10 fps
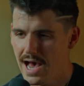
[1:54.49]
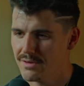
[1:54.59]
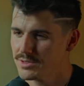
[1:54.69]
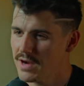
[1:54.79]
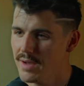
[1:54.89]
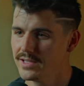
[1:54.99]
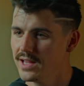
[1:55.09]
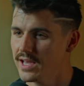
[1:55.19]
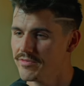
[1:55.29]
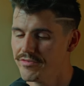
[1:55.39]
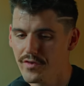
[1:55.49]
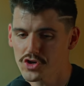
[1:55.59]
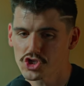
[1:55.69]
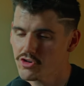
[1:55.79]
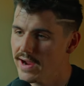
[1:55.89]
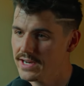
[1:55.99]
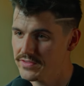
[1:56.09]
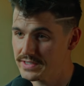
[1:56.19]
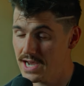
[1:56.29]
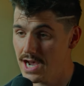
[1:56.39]
I was probably like first grade at
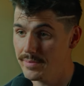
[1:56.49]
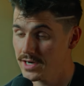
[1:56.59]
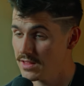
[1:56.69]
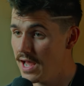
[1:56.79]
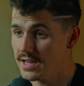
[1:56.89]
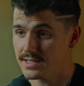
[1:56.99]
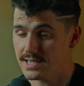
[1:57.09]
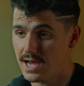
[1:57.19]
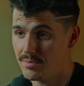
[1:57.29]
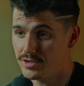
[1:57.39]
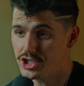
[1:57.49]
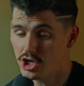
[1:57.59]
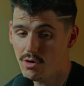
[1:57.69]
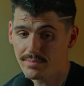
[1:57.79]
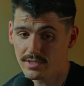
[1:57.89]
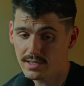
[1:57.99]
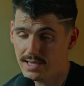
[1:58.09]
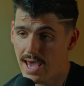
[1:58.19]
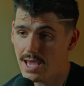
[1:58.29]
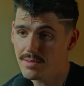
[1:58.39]
the time, and a lot of the time we'd show up to the
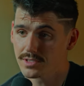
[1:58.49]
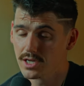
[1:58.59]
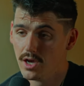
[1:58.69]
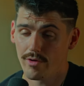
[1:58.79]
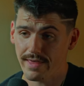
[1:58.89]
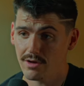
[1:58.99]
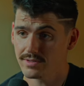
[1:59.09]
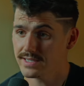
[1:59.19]
games without